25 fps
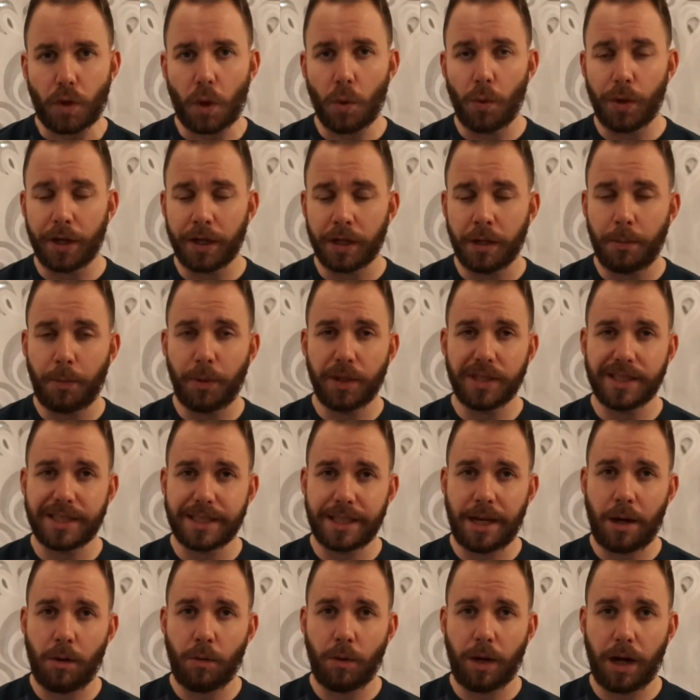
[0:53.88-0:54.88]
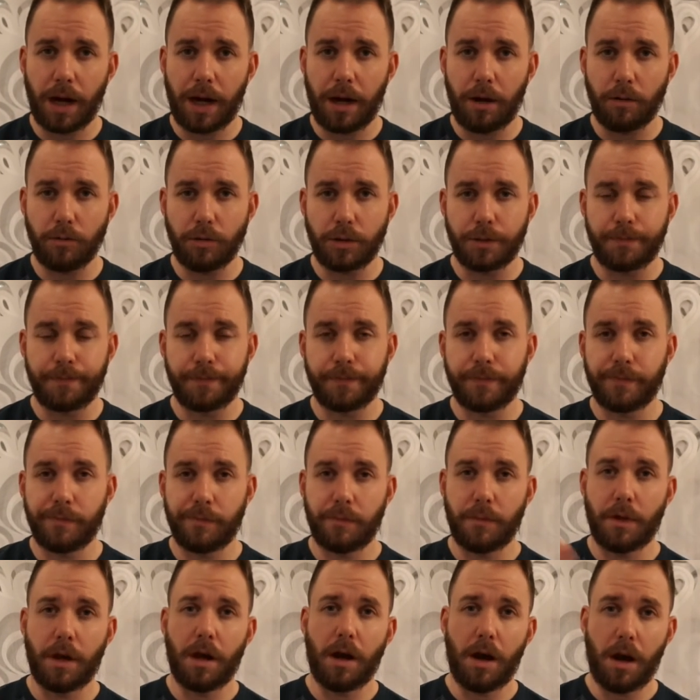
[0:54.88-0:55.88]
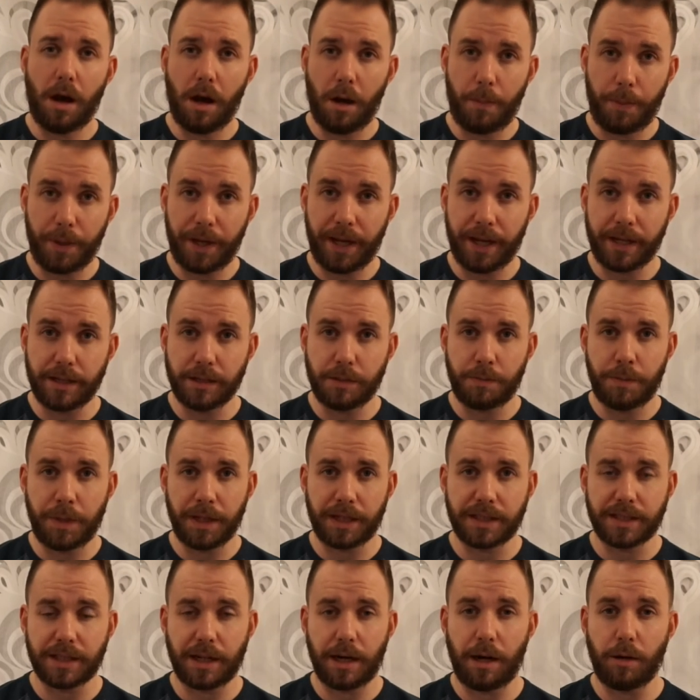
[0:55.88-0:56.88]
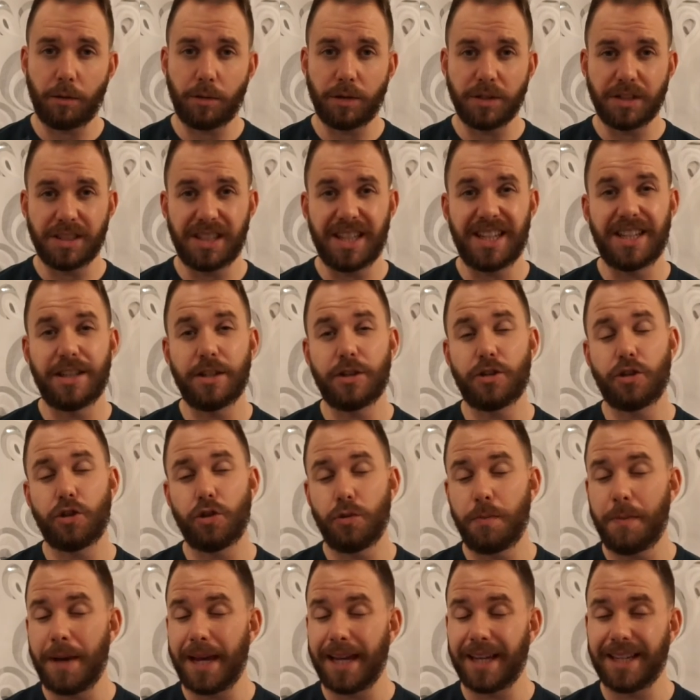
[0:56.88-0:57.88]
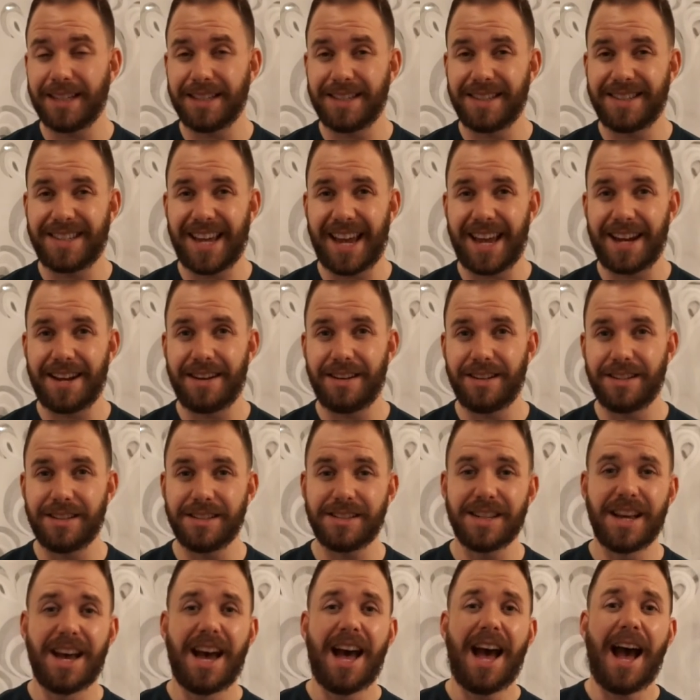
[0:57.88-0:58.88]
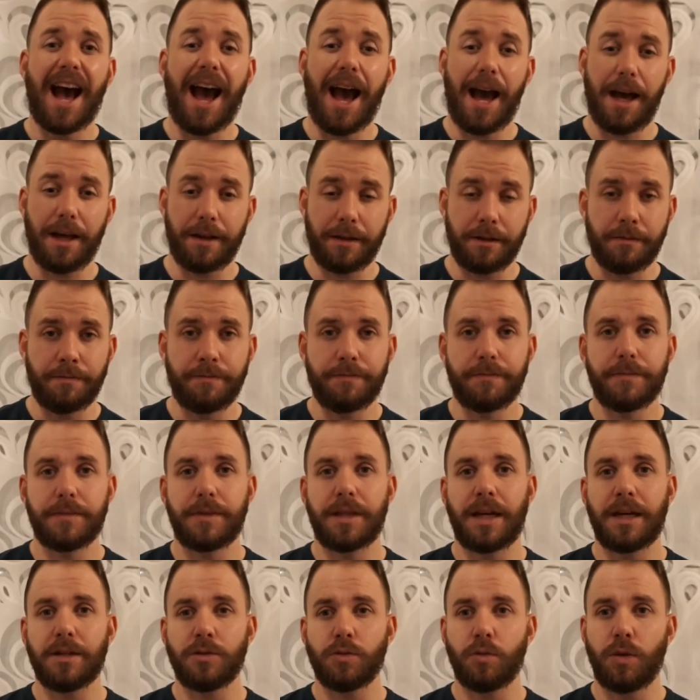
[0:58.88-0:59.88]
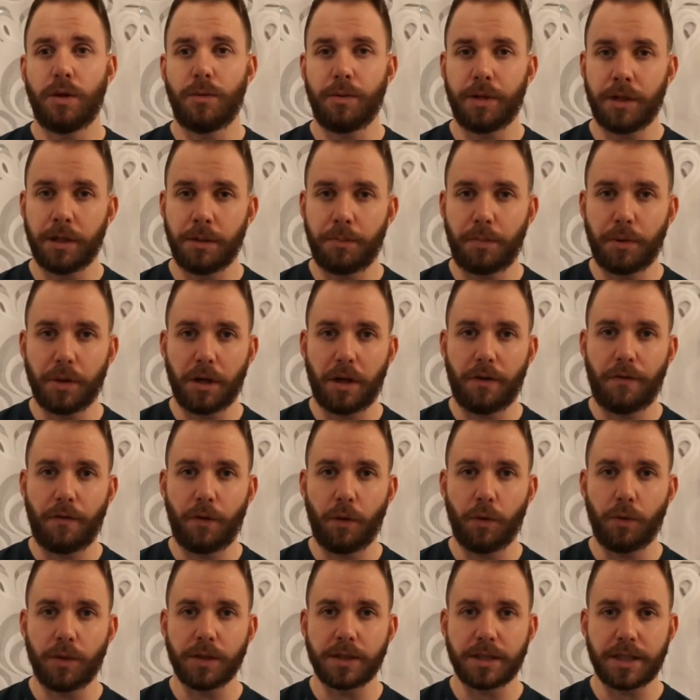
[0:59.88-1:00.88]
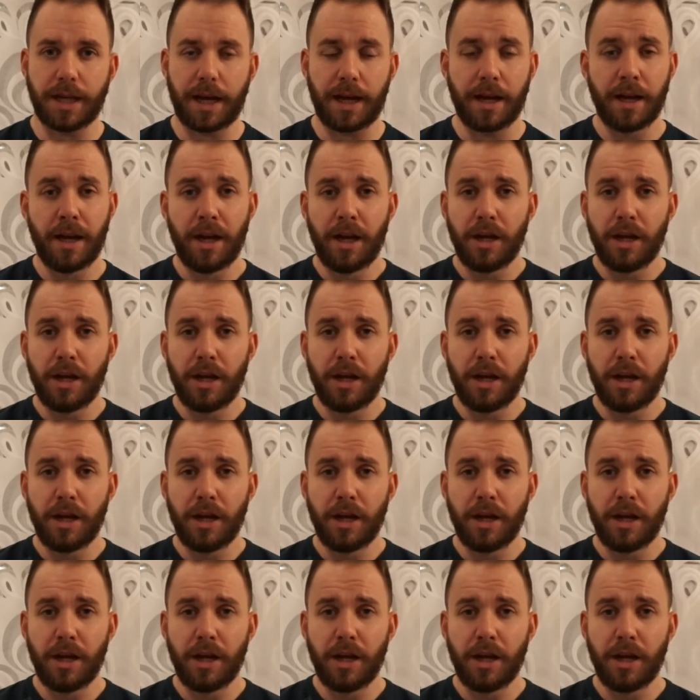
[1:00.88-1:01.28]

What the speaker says: we're going to put Soundcloud up against Mixcloud because they're the 2 main contenders, and that's where we're going to put our focus at.